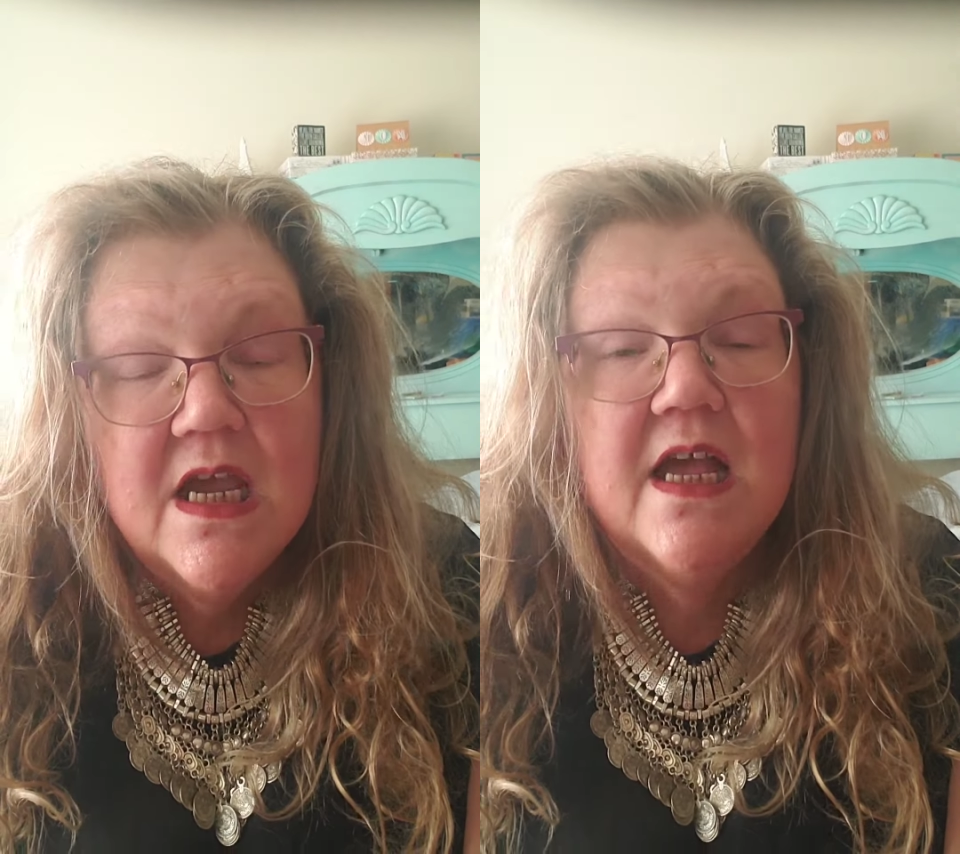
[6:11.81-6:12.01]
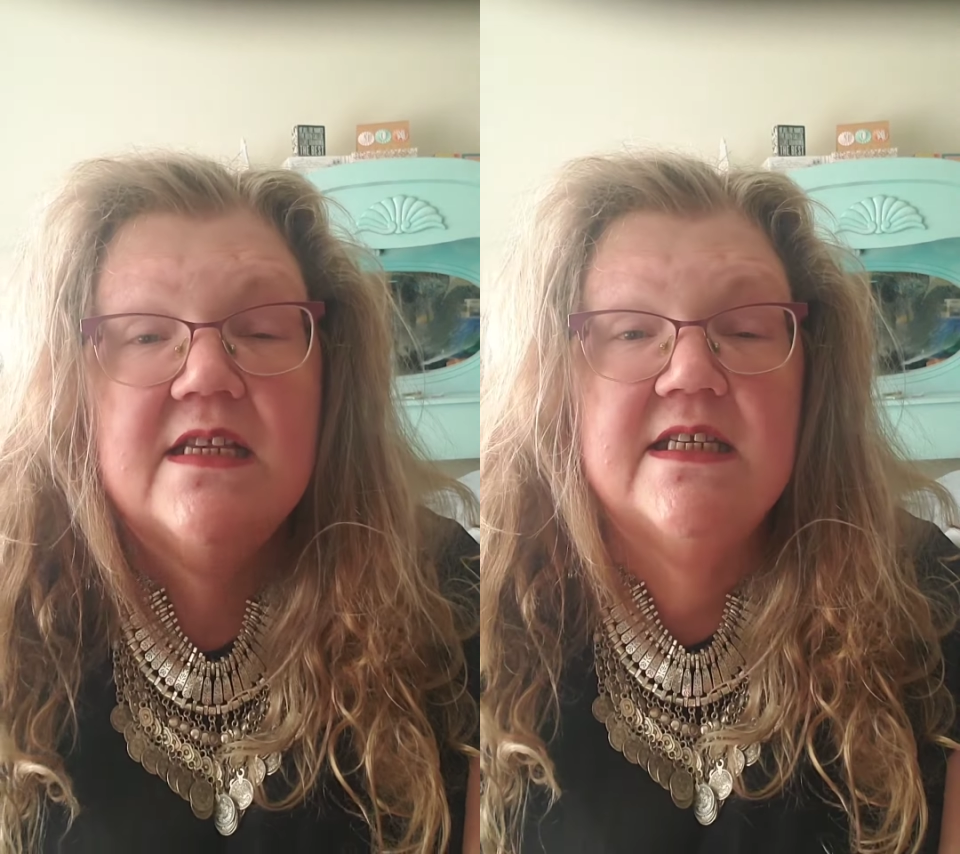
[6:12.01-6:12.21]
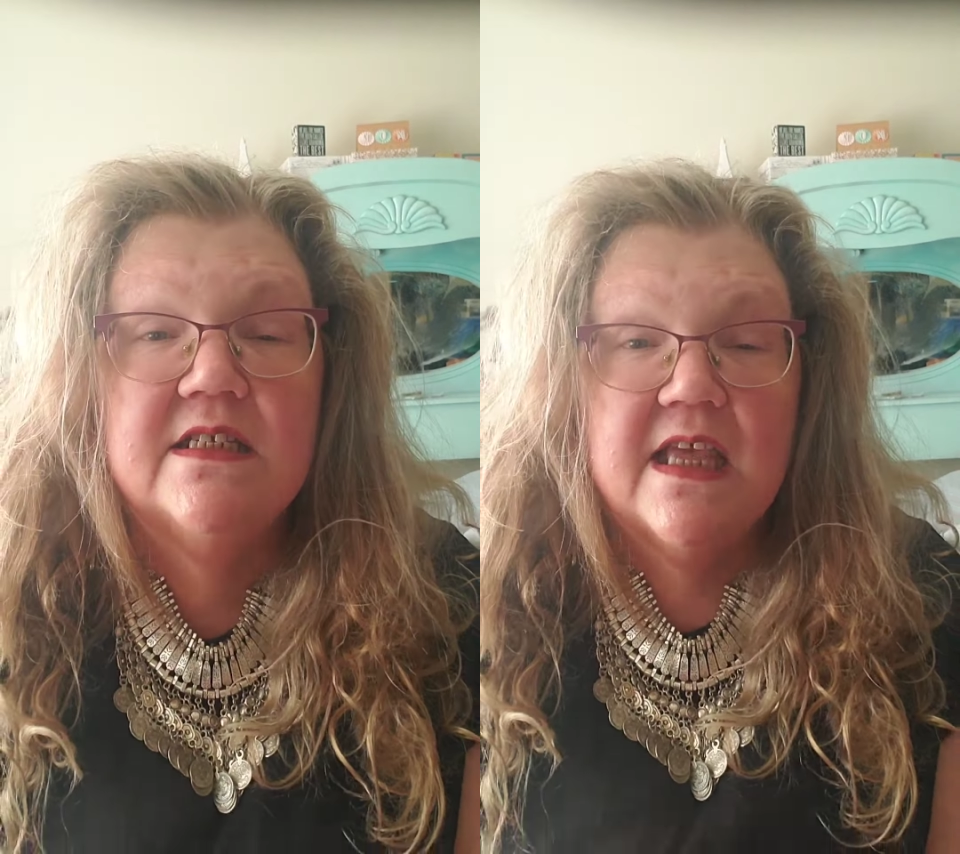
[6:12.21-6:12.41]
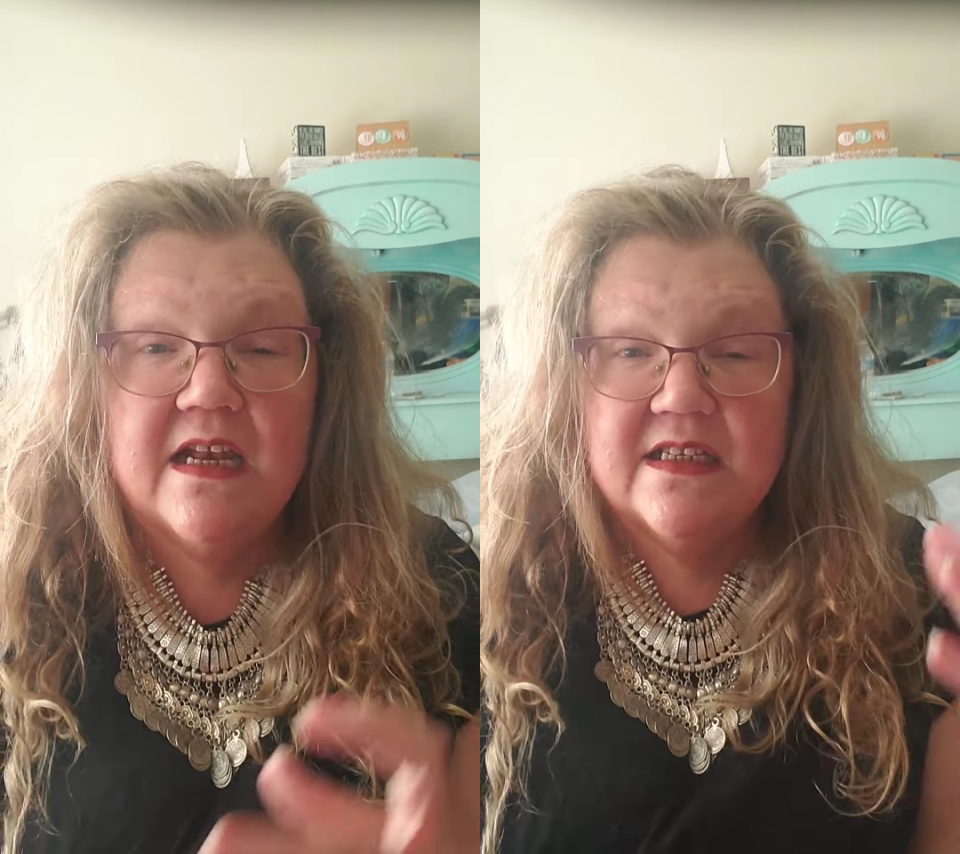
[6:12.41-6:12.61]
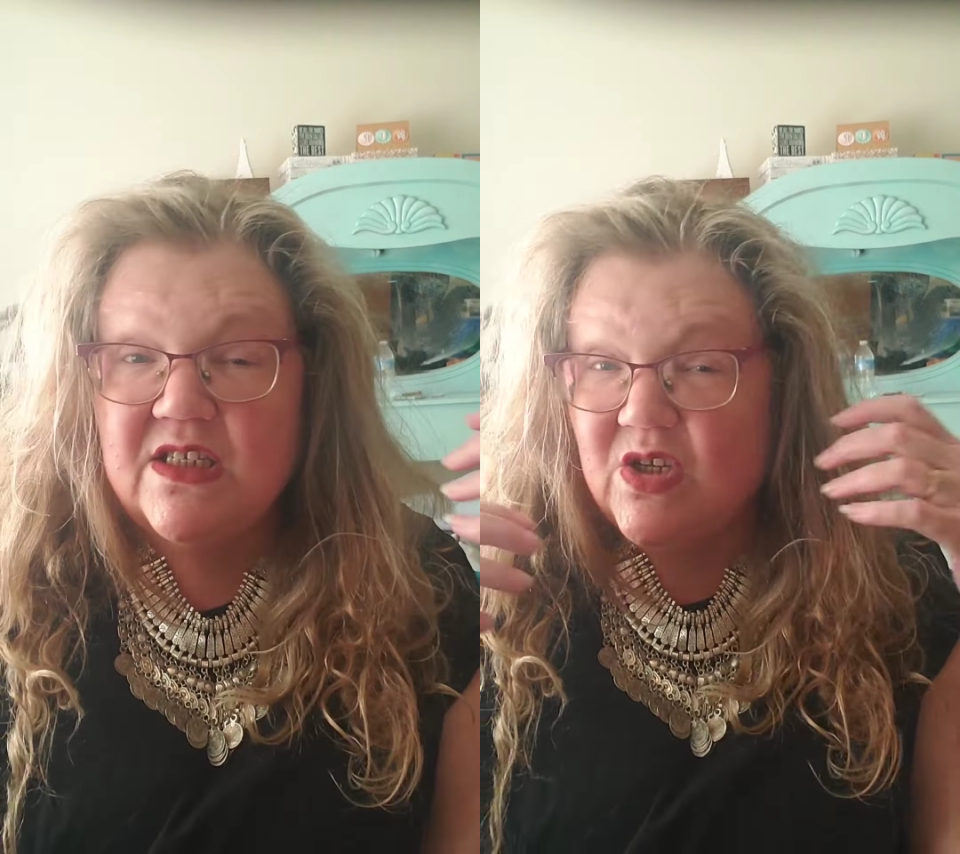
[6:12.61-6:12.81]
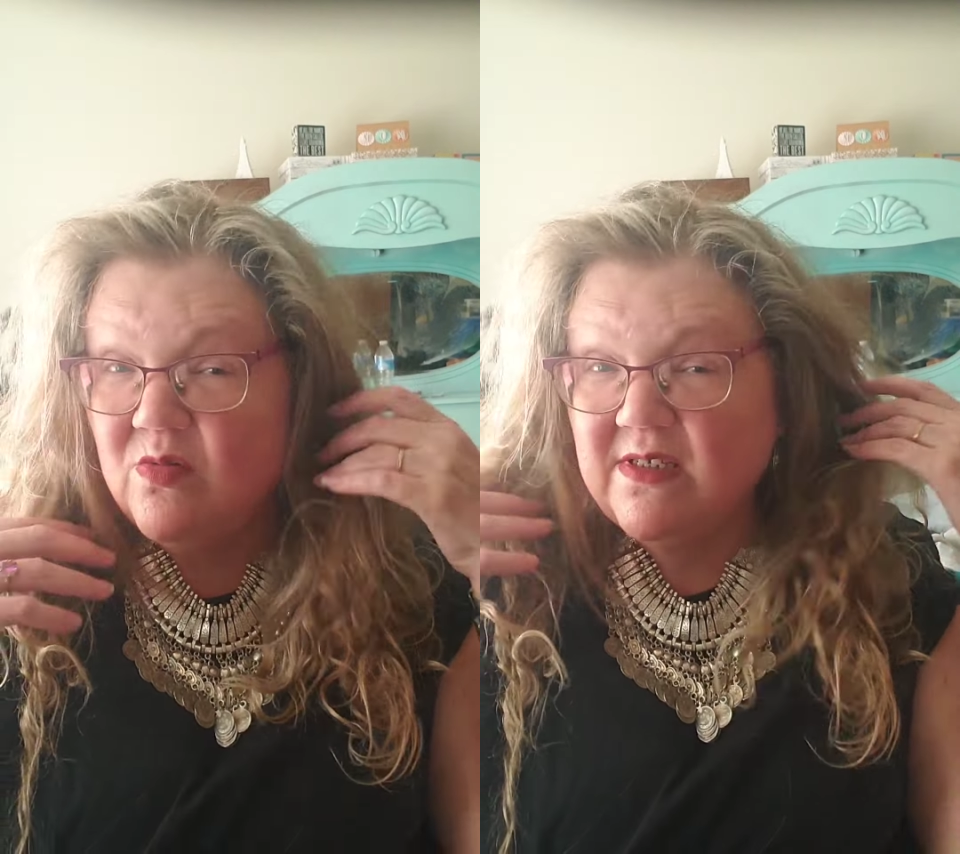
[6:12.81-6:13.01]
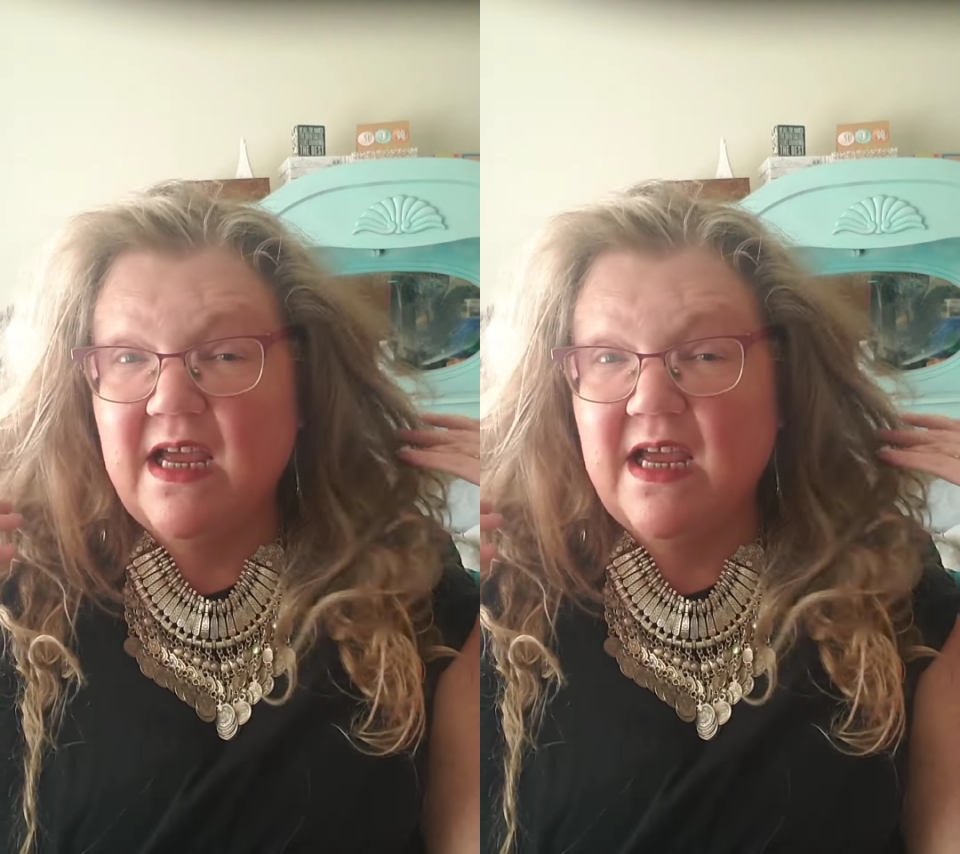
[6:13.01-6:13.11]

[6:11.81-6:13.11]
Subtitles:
until that is soaked